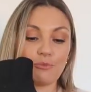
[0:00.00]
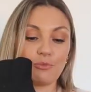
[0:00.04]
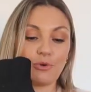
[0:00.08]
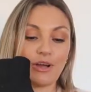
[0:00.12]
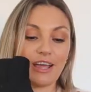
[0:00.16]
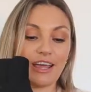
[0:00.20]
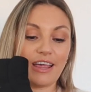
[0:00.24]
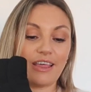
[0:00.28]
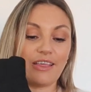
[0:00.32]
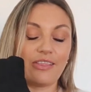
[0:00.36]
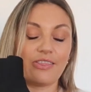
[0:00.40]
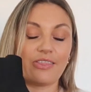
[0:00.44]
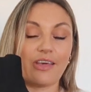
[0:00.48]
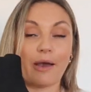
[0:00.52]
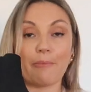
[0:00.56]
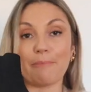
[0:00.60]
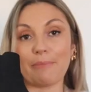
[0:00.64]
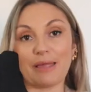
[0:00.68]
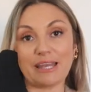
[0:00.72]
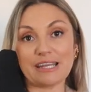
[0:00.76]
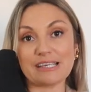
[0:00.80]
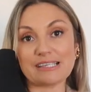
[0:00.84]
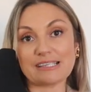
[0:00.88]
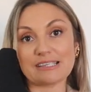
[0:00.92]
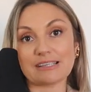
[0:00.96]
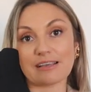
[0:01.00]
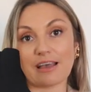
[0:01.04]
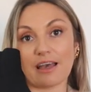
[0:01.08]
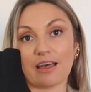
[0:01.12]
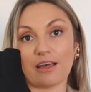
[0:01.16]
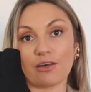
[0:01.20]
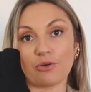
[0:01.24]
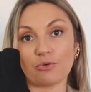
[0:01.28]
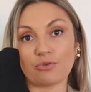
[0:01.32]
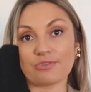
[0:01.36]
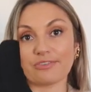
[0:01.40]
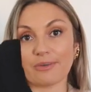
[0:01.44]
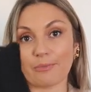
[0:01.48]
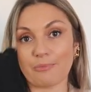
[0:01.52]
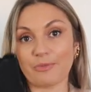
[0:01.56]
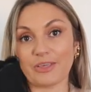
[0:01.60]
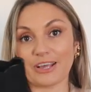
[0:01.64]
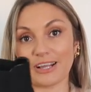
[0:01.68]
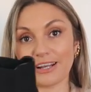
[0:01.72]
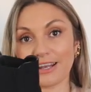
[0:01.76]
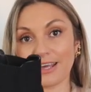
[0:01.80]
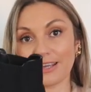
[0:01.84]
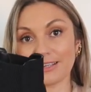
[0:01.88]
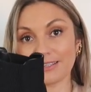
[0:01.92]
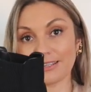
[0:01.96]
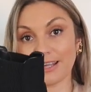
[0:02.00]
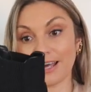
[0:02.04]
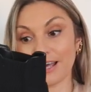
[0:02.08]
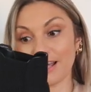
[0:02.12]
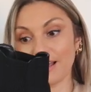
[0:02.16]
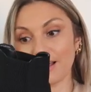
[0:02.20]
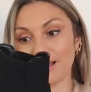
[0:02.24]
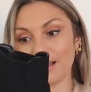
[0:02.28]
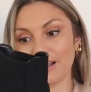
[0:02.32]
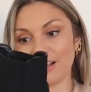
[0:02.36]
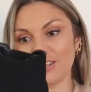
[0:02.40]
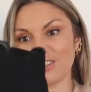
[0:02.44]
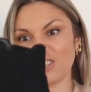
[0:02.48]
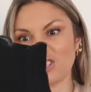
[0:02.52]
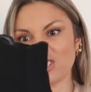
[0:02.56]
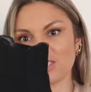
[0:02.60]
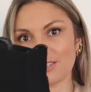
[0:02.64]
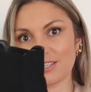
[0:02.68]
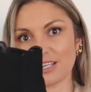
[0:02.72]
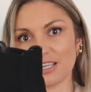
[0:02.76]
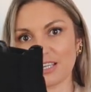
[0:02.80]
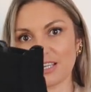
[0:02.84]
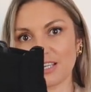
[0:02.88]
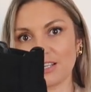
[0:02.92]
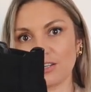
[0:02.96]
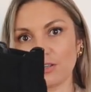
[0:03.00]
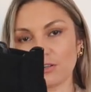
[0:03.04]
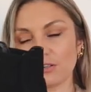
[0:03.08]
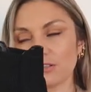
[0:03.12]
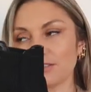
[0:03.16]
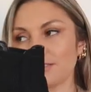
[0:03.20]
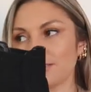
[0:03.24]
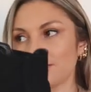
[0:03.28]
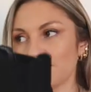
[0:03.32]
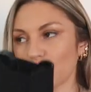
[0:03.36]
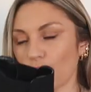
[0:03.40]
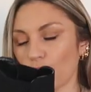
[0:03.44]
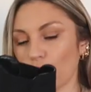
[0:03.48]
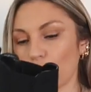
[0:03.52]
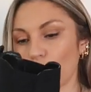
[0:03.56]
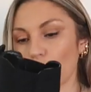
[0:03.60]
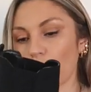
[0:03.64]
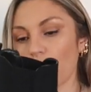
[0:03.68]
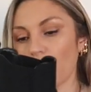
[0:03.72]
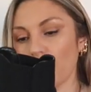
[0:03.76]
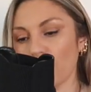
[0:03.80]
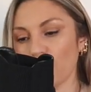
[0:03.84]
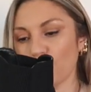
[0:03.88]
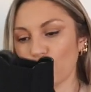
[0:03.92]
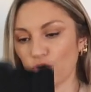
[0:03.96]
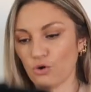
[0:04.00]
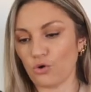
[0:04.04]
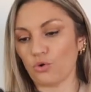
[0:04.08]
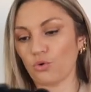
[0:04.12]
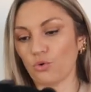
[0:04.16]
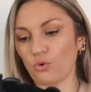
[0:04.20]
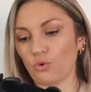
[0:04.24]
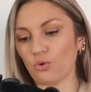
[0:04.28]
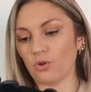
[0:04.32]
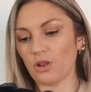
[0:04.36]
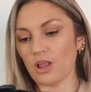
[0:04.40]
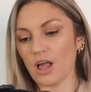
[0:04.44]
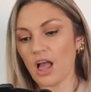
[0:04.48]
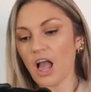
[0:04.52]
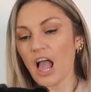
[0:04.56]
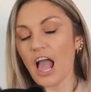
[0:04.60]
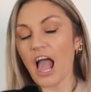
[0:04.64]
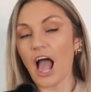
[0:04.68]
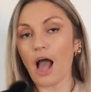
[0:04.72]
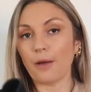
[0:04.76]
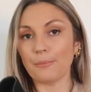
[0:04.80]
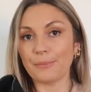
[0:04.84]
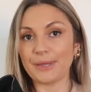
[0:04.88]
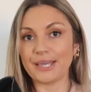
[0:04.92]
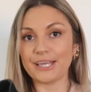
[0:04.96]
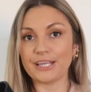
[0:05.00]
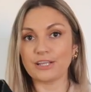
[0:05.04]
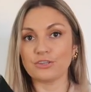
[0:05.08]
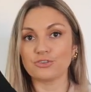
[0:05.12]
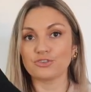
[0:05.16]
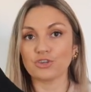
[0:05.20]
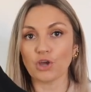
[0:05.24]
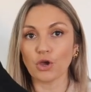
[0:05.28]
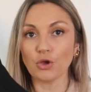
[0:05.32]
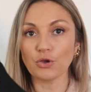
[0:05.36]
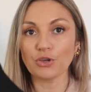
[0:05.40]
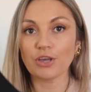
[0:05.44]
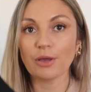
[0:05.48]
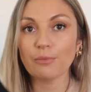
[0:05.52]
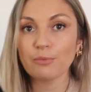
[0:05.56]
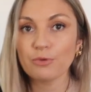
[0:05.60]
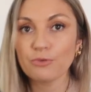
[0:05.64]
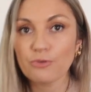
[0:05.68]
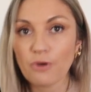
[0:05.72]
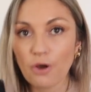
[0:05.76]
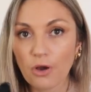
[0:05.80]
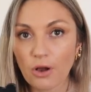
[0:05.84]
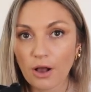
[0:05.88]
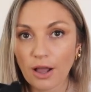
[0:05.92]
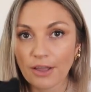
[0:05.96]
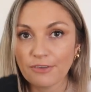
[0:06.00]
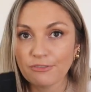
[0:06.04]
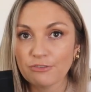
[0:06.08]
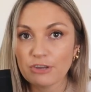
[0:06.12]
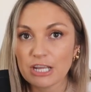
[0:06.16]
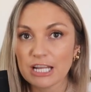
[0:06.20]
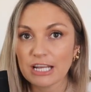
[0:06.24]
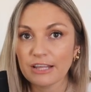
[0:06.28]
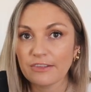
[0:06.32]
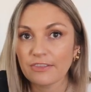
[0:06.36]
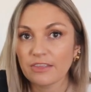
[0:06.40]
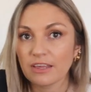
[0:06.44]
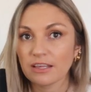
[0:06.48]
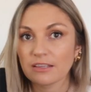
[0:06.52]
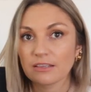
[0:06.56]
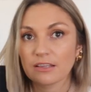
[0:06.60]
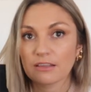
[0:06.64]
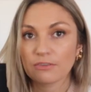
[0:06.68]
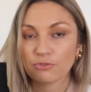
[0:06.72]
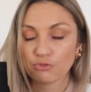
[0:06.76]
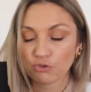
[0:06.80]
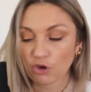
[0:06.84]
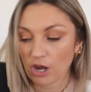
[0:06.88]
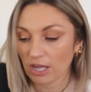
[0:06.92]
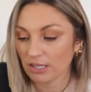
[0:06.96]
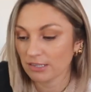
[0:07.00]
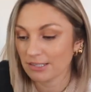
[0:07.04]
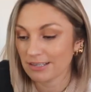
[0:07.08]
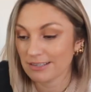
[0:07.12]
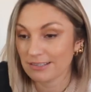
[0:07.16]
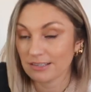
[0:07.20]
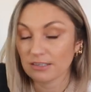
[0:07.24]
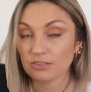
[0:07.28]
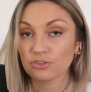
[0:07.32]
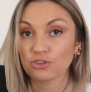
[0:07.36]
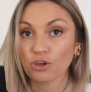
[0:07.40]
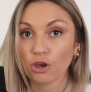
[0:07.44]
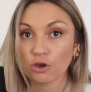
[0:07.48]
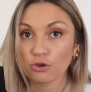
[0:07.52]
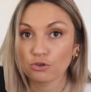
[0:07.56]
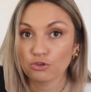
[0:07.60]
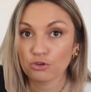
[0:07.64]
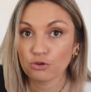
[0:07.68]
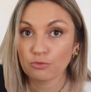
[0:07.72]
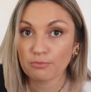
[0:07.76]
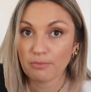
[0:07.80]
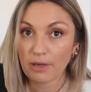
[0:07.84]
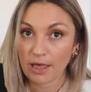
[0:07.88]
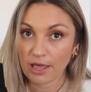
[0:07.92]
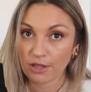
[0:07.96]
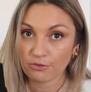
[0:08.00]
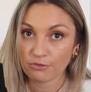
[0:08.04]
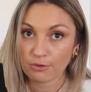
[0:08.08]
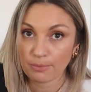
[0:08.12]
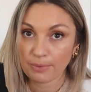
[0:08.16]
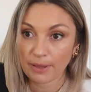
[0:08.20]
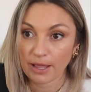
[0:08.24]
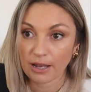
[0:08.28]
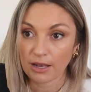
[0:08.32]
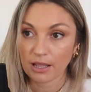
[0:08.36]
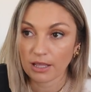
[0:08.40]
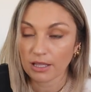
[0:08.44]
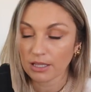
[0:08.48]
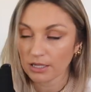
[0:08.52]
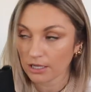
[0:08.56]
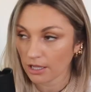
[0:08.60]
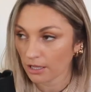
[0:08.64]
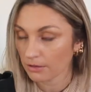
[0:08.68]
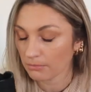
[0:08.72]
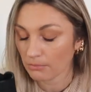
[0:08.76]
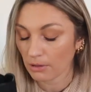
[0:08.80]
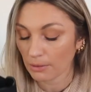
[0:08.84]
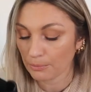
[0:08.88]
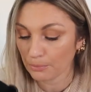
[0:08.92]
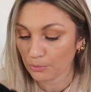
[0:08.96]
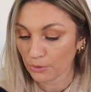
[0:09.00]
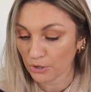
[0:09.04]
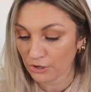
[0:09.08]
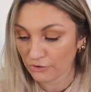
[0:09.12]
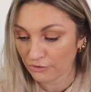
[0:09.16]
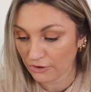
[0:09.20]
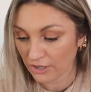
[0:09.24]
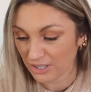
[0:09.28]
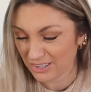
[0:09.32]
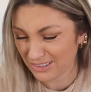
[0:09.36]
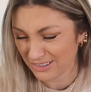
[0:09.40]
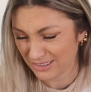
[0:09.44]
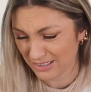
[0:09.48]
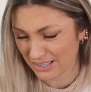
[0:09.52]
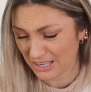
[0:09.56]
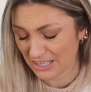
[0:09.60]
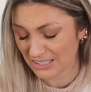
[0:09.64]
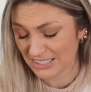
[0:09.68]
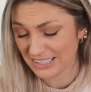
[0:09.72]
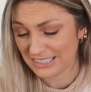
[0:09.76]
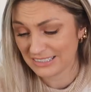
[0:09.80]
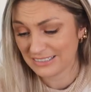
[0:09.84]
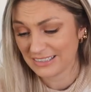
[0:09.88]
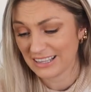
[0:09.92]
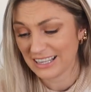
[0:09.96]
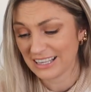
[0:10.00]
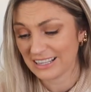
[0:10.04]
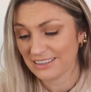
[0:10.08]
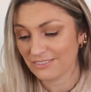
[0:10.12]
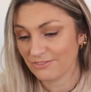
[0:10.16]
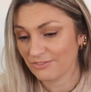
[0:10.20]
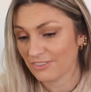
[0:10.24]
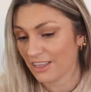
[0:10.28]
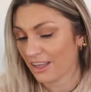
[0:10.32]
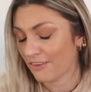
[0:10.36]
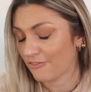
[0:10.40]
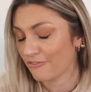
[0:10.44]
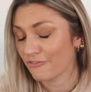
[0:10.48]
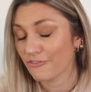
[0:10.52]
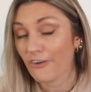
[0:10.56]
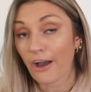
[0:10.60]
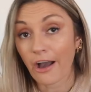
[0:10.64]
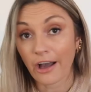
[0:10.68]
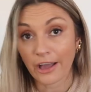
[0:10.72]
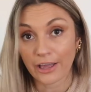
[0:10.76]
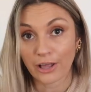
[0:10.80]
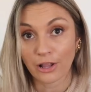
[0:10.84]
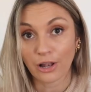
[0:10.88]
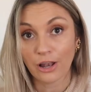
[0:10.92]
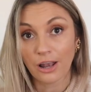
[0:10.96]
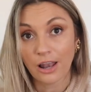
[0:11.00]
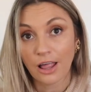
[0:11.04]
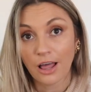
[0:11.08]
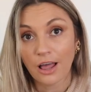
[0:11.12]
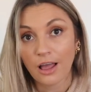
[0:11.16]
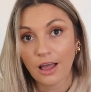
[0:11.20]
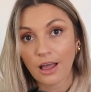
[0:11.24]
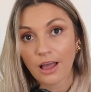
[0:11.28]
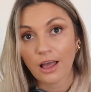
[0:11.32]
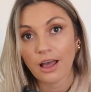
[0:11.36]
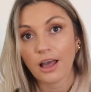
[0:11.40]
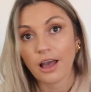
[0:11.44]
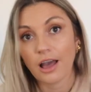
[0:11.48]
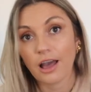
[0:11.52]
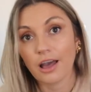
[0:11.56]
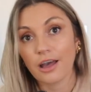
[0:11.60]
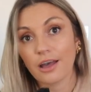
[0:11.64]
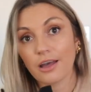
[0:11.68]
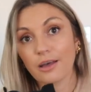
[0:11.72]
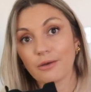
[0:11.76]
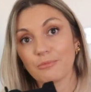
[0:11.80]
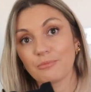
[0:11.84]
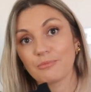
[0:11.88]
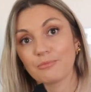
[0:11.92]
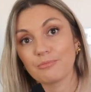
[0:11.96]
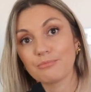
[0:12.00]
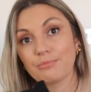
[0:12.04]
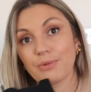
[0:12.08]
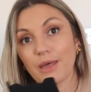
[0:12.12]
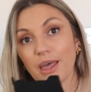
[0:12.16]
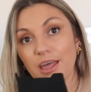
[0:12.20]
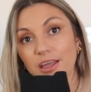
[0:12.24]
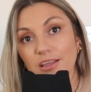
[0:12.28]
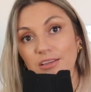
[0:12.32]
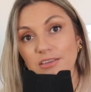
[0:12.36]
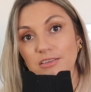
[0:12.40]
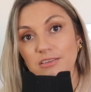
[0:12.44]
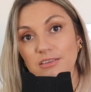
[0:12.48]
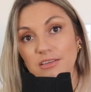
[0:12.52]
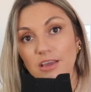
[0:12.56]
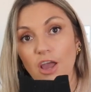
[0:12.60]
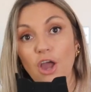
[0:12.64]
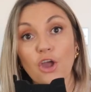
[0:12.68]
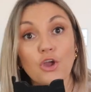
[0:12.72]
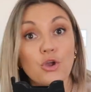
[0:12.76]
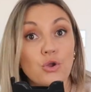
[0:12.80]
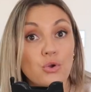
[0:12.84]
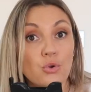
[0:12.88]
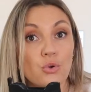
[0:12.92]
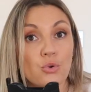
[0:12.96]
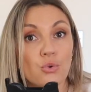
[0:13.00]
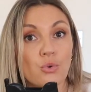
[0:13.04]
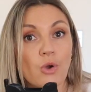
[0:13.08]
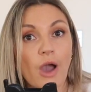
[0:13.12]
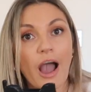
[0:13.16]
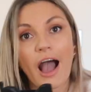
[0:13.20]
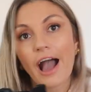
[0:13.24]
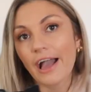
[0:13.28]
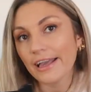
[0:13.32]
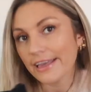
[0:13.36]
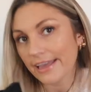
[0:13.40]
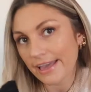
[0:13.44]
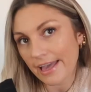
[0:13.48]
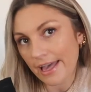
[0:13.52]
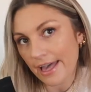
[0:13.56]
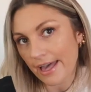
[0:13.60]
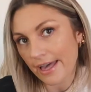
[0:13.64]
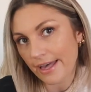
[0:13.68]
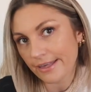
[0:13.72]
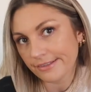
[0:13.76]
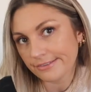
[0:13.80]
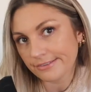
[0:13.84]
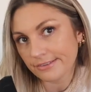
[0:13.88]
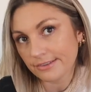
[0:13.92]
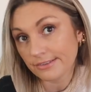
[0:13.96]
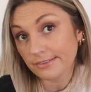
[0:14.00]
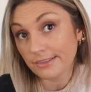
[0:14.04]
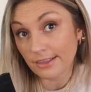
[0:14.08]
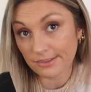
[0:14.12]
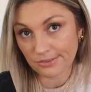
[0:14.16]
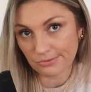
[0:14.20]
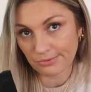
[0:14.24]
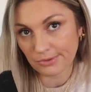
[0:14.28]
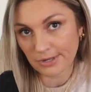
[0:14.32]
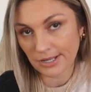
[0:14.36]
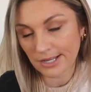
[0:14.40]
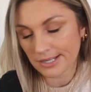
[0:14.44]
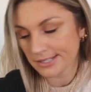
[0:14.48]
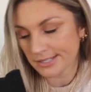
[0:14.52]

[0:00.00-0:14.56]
with a mini skirt or something like that. I just think it looks so cool. I mean, don't get me wrong, I really think this trend is a total man repeller. Like, my boyfriend's gonna think they're vile, but who cares? That's what